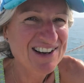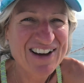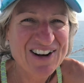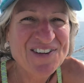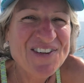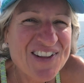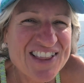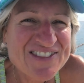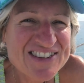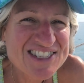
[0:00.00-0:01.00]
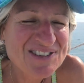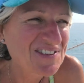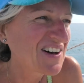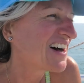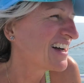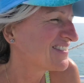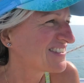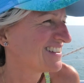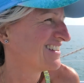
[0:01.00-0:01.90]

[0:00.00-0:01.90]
I want all of them to survive.